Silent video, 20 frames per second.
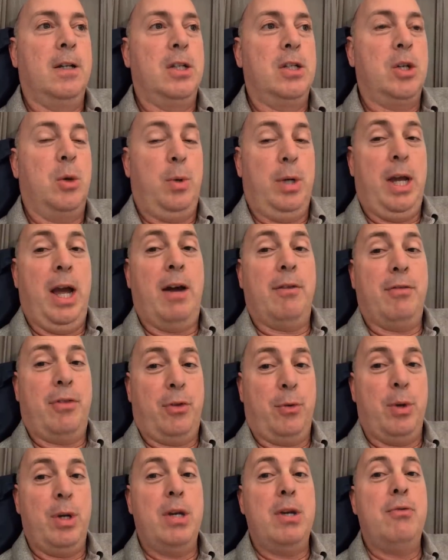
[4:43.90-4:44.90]
So we have
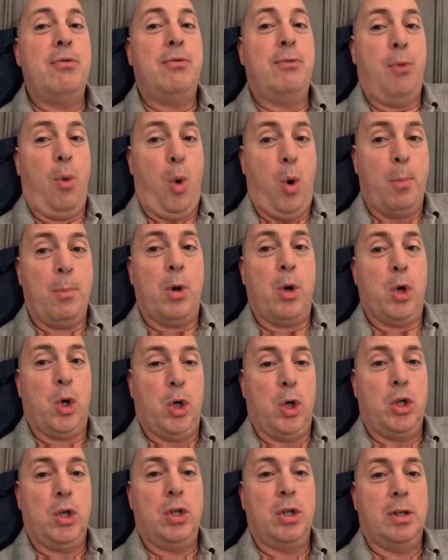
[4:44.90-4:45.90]
3
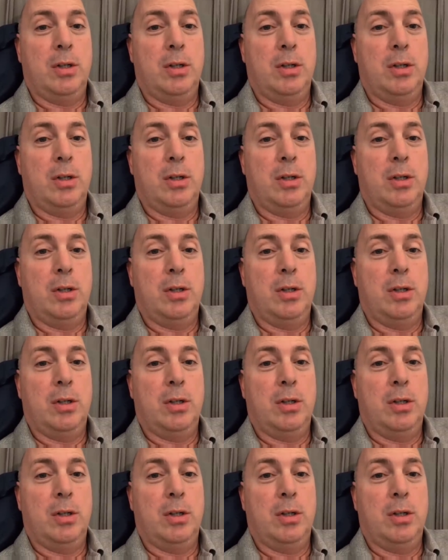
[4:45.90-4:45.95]
former